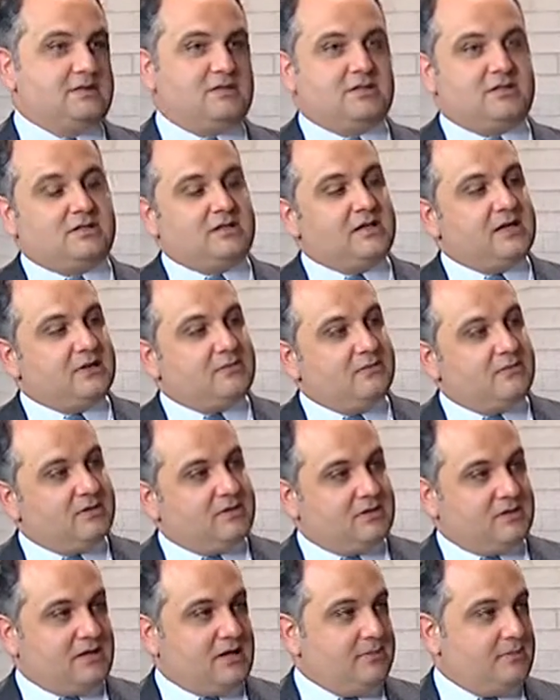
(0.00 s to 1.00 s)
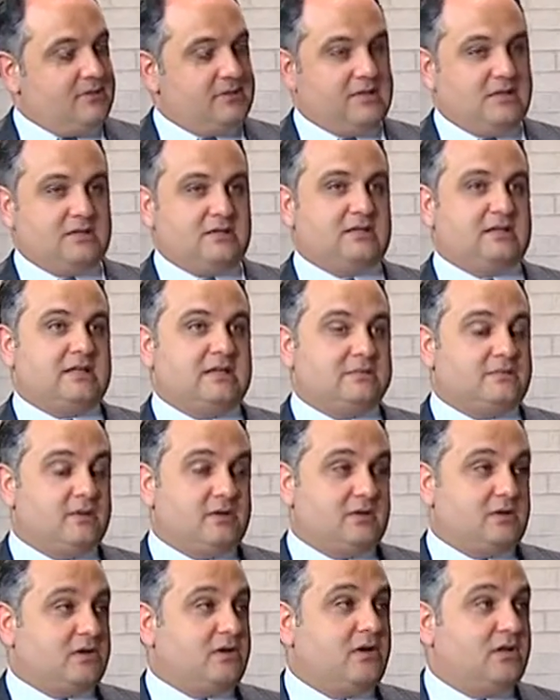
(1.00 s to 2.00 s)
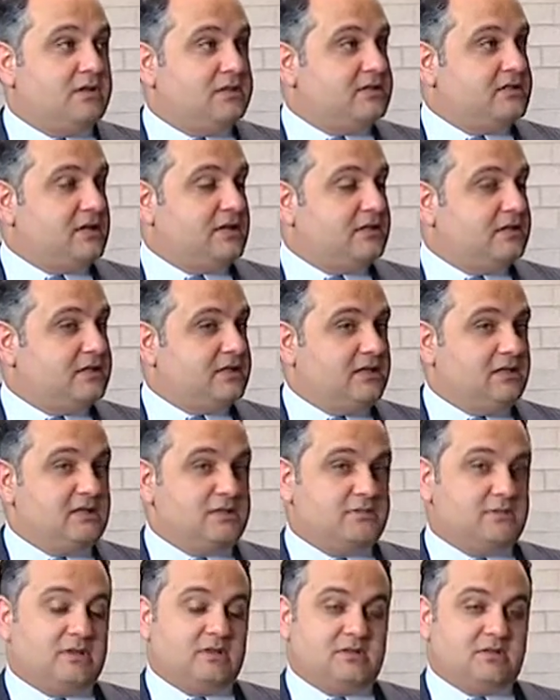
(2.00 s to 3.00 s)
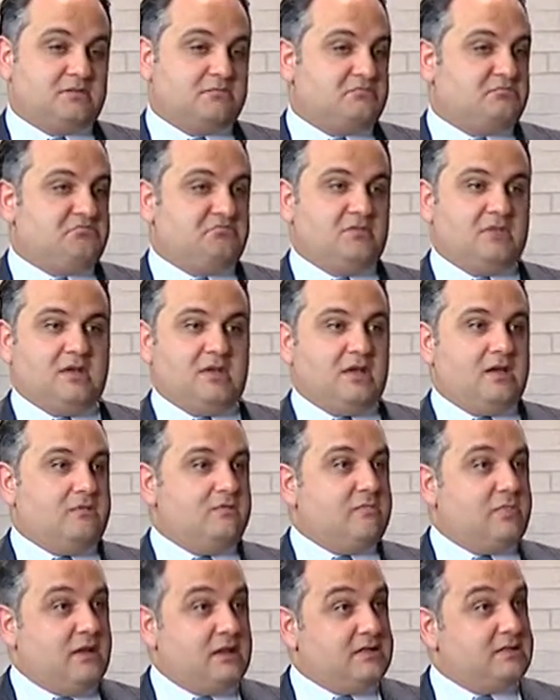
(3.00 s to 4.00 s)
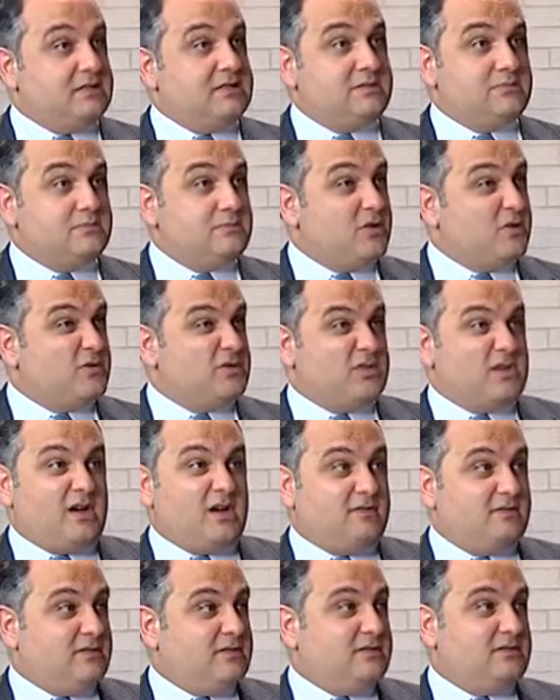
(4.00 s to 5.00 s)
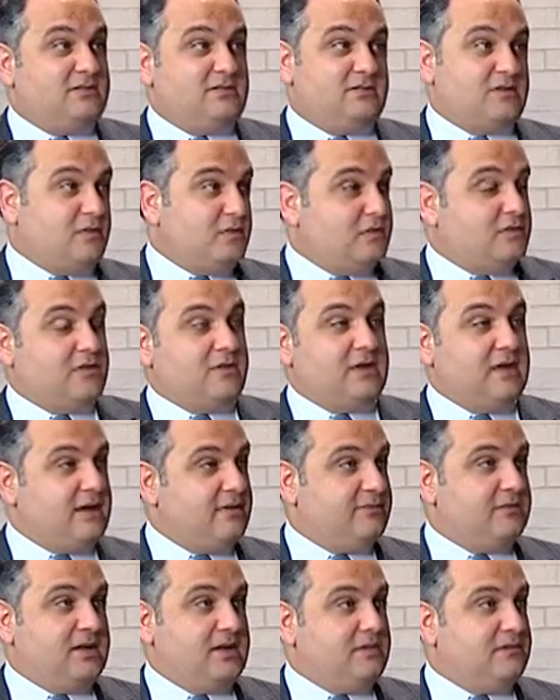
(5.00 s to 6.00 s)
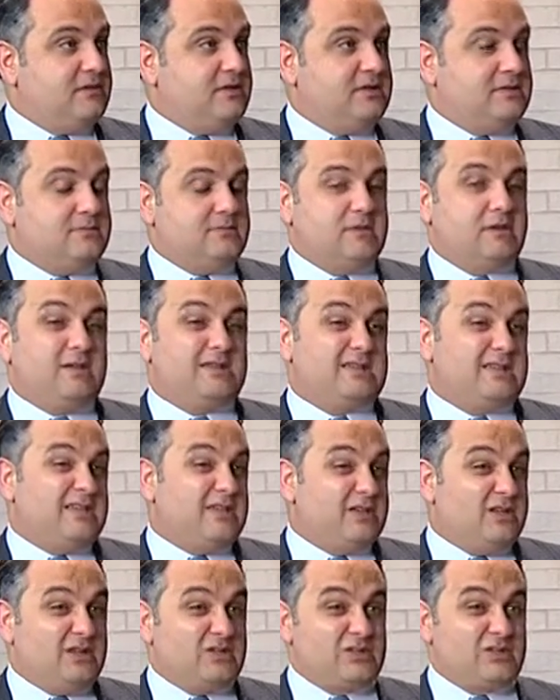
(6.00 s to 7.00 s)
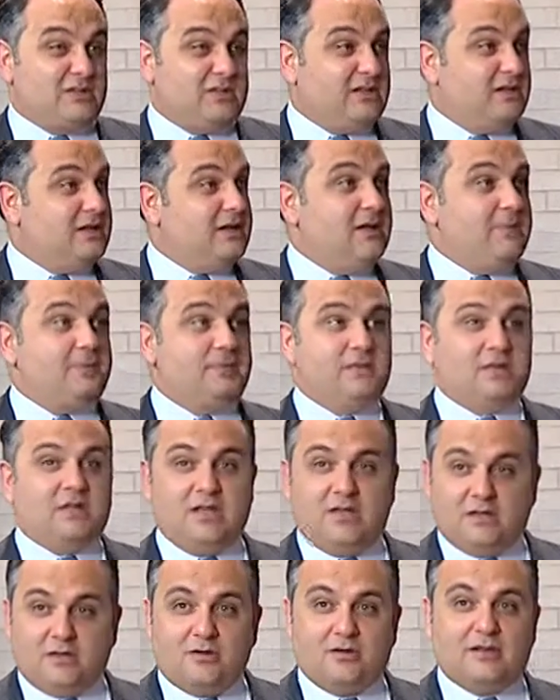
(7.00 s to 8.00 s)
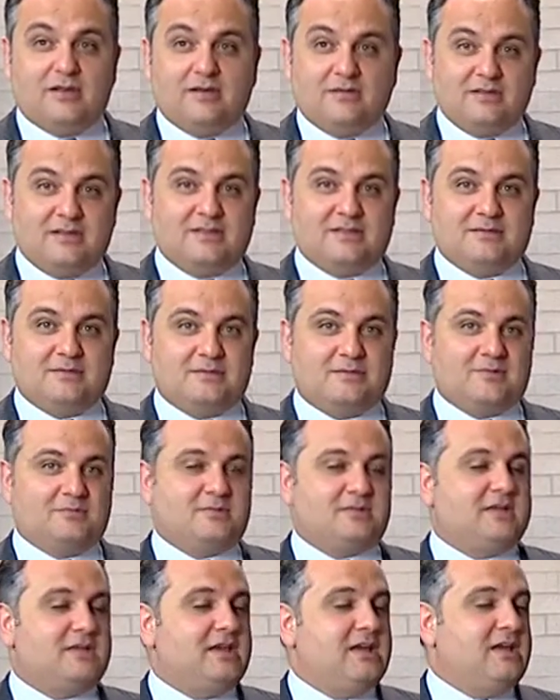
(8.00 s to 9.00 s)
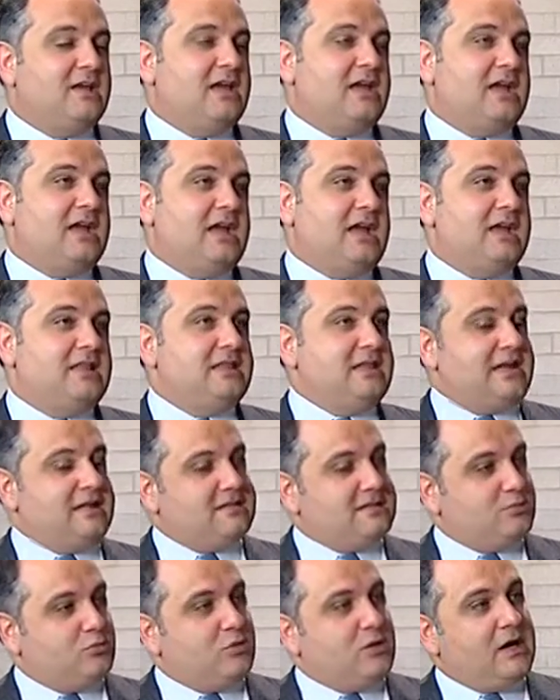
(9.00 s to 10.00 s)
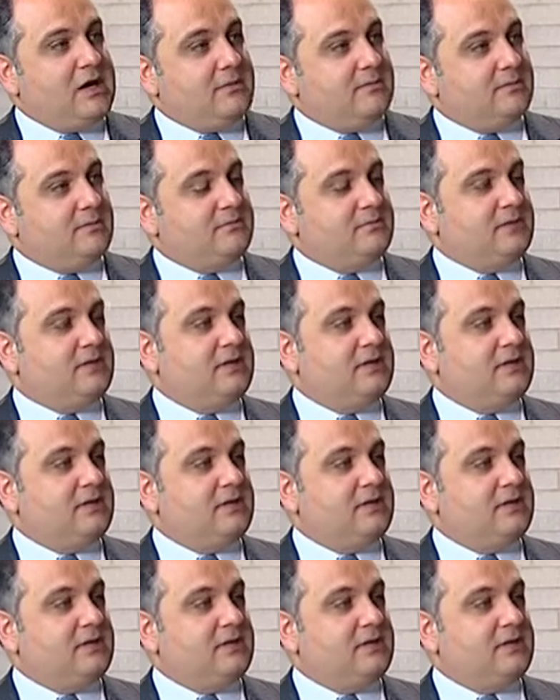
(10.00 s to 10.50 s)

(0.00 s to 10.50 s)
just like with hypertension. That's why they're called silent killers, because patients most often don't know they have diabetes because initially you don't have any symptoms. And that's the problem.